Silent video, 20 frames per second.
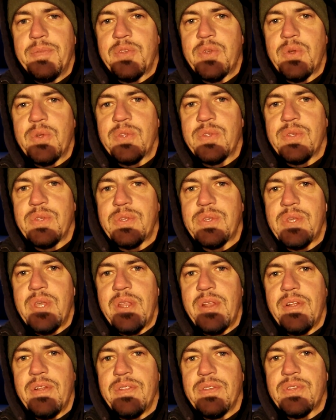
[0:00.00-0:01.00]
towards the
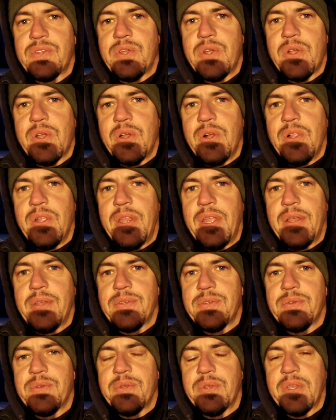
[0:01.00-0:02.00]
center of the circle, and I
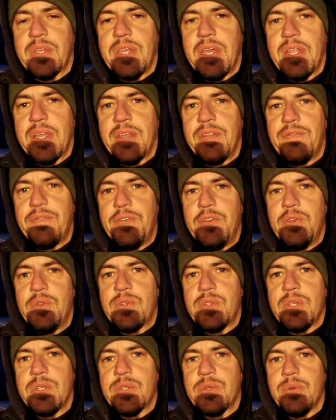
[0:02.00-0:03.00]
was kind of
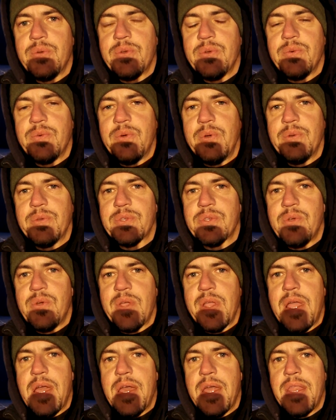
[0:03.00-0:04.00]
confused as to what was
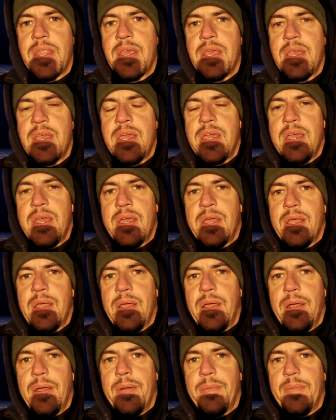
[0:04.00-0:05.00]
going on.
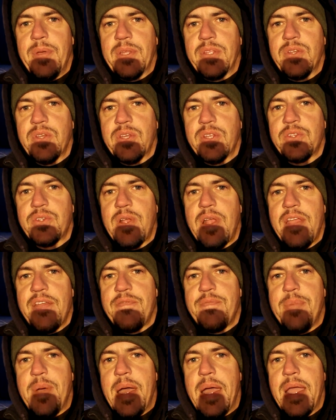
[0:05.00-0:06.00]
I took a
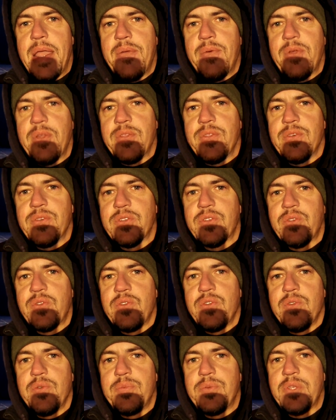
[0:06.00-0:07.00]
drive by one of those
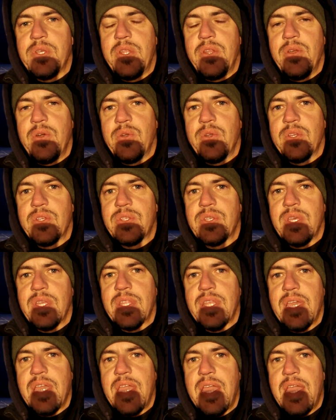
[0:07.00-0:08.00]
groups and noticed
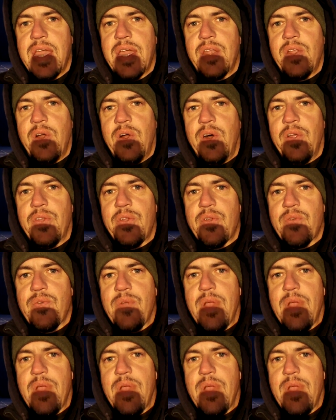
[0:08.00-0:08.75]
that they had all their